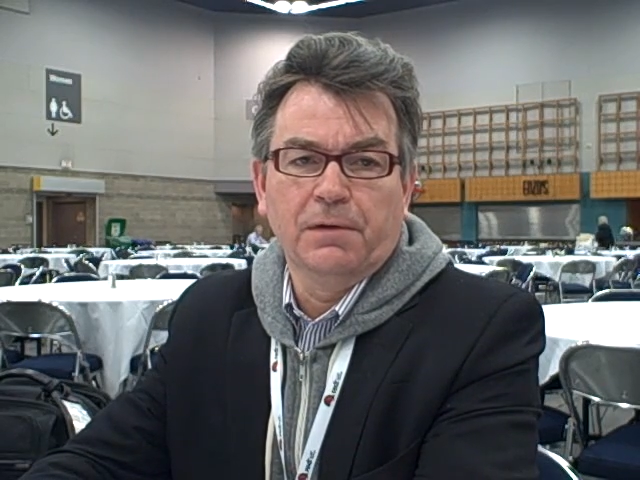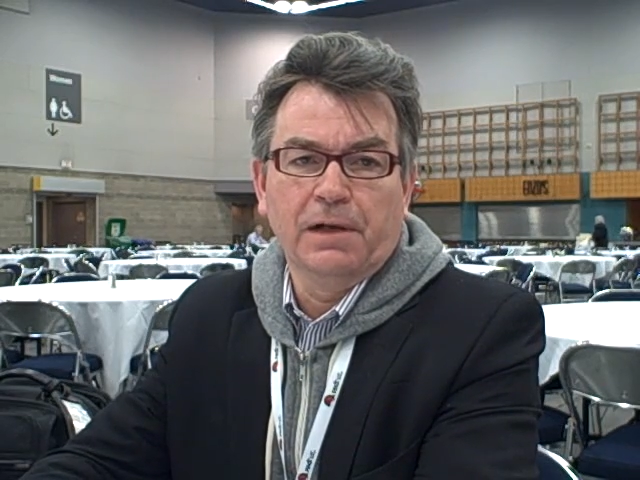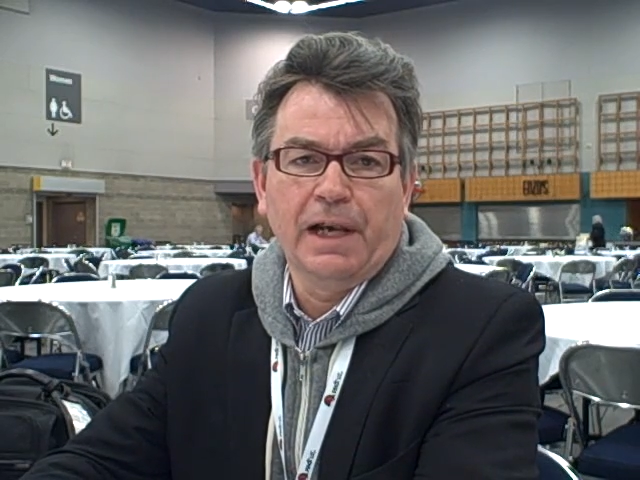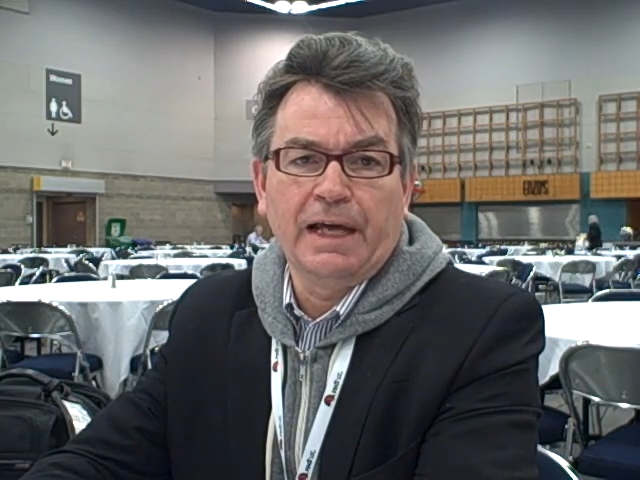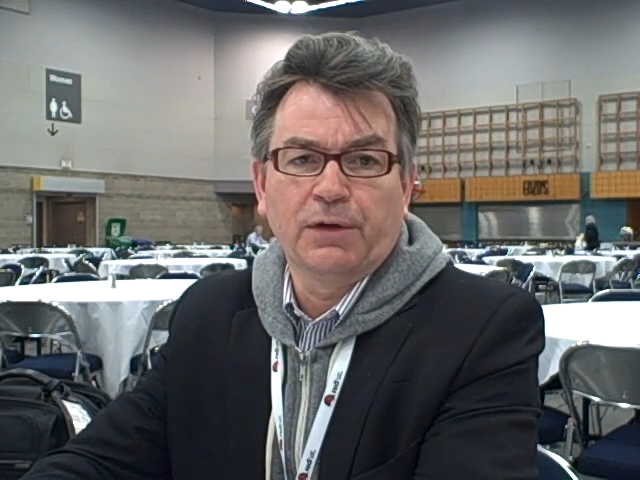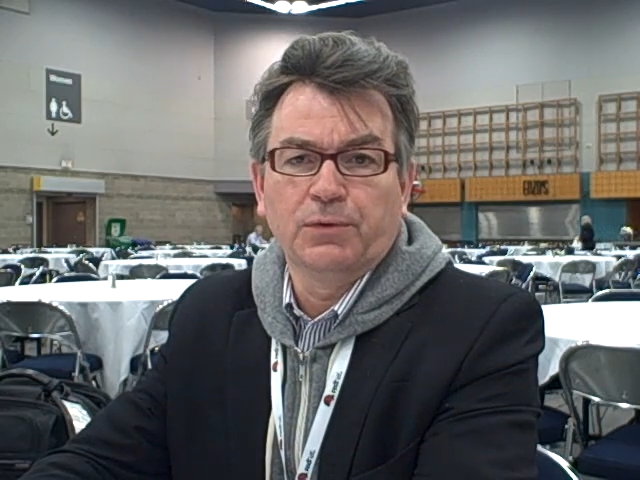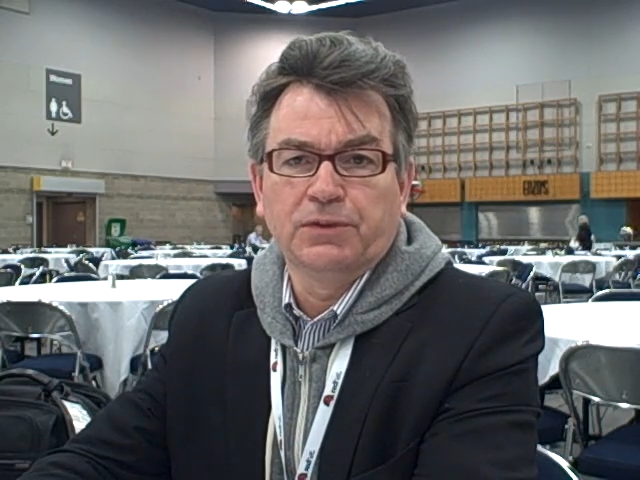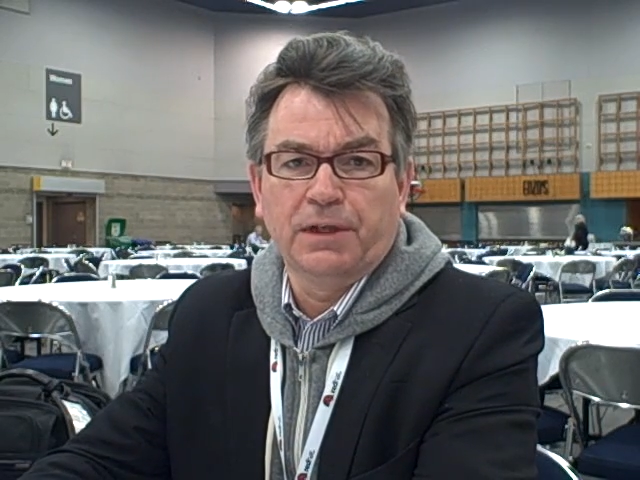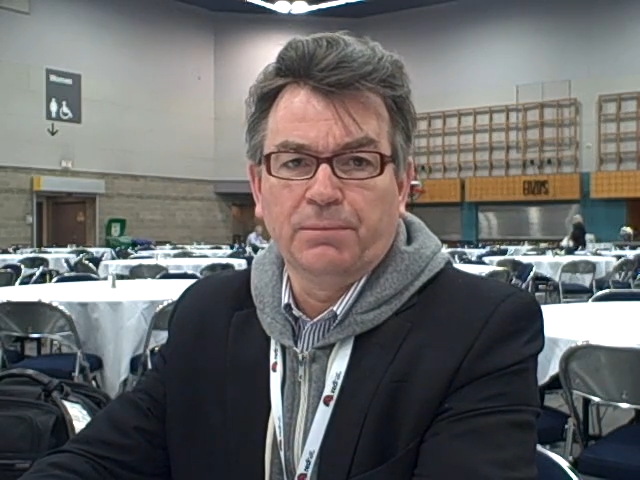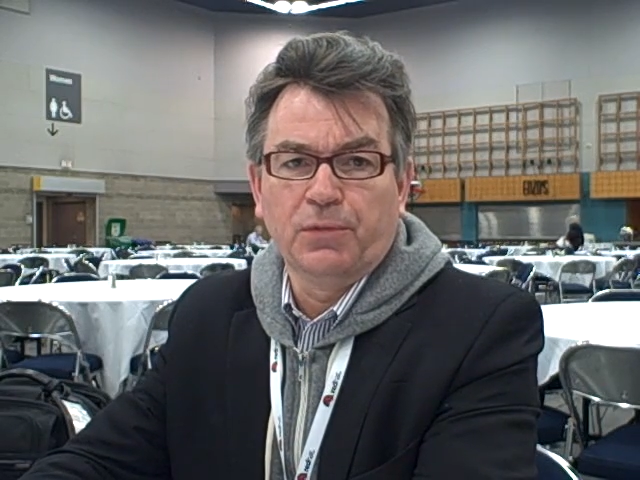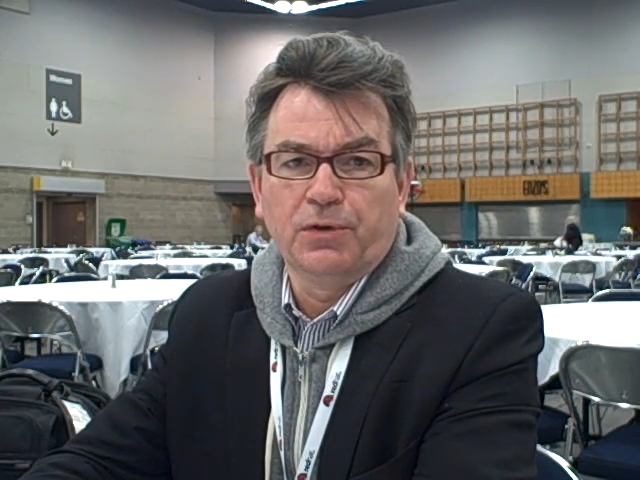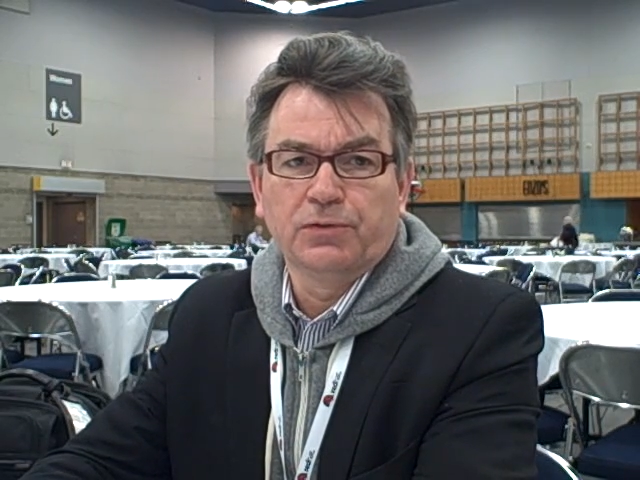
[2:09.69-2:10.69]
language
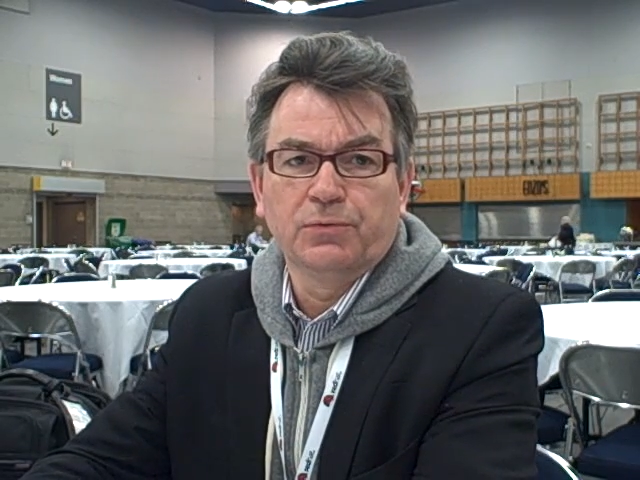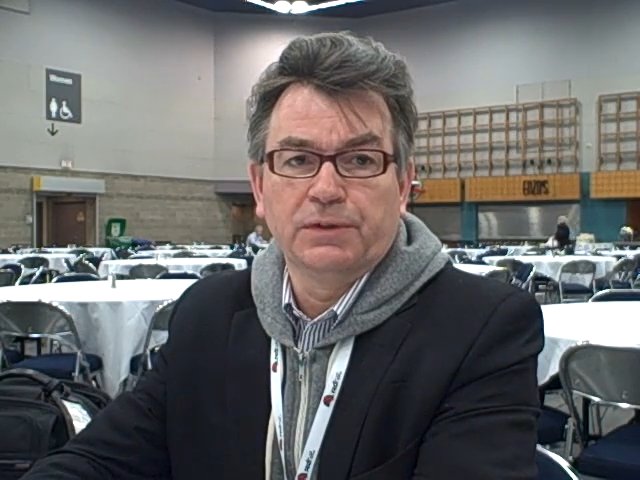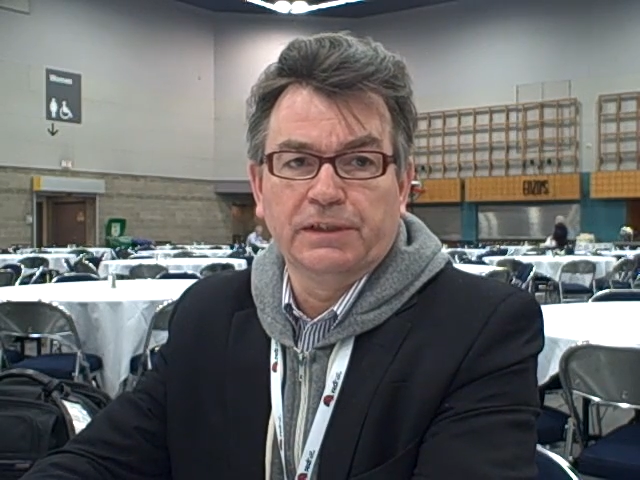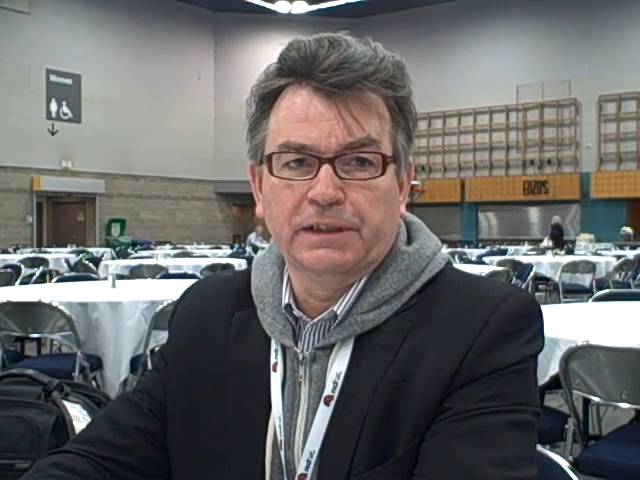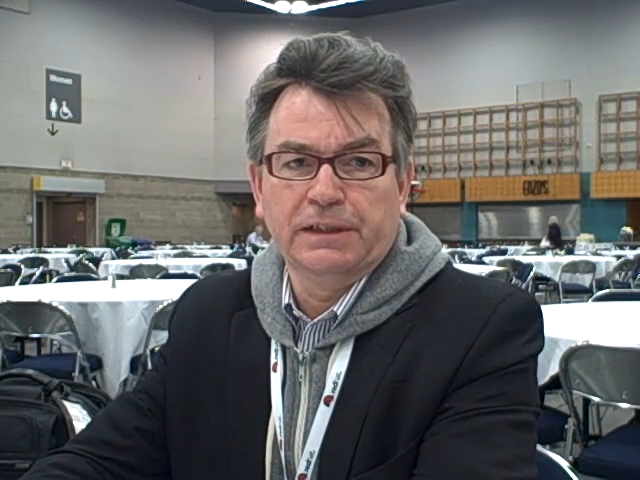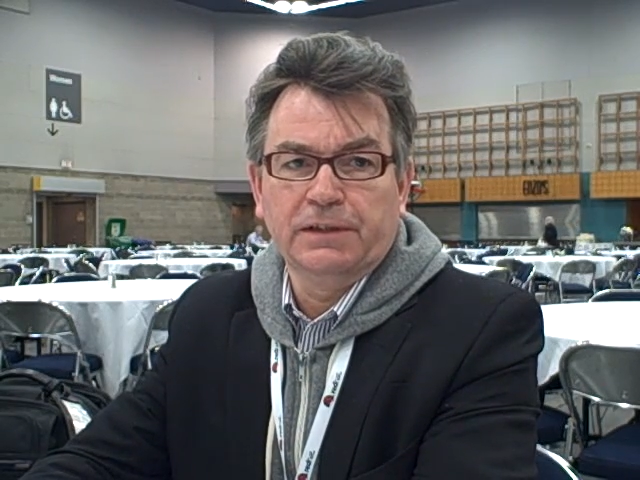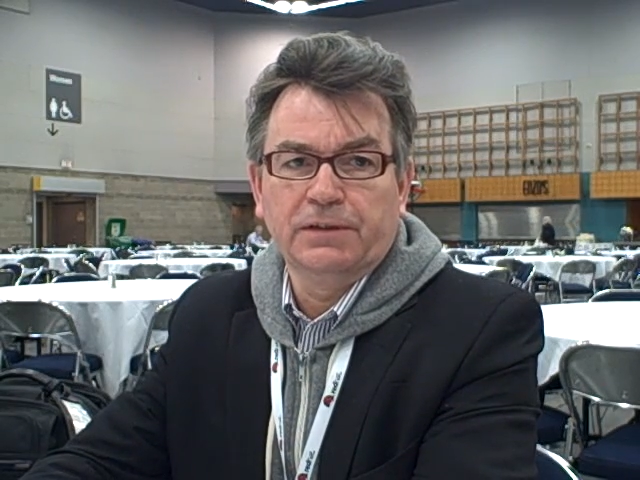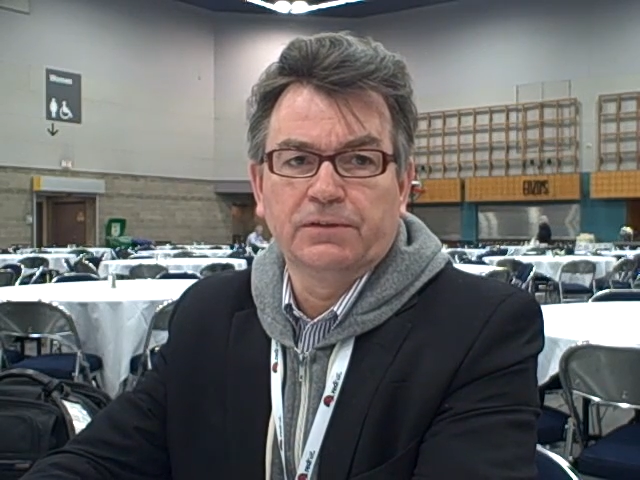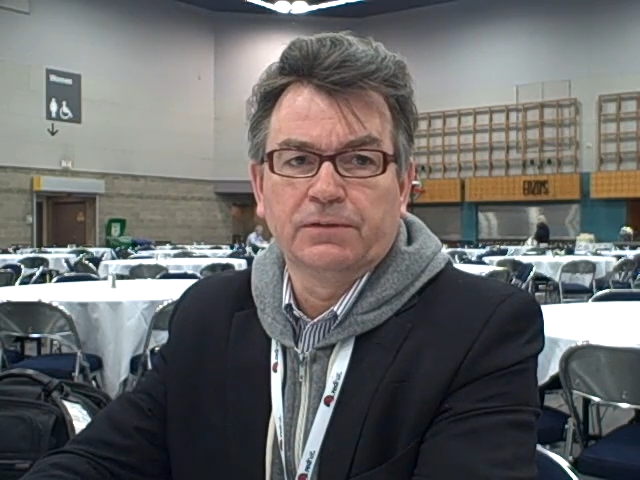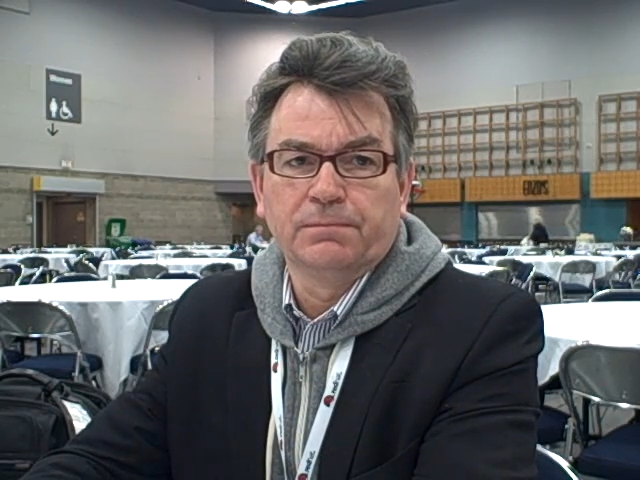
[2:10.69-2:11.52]
and model within Heat.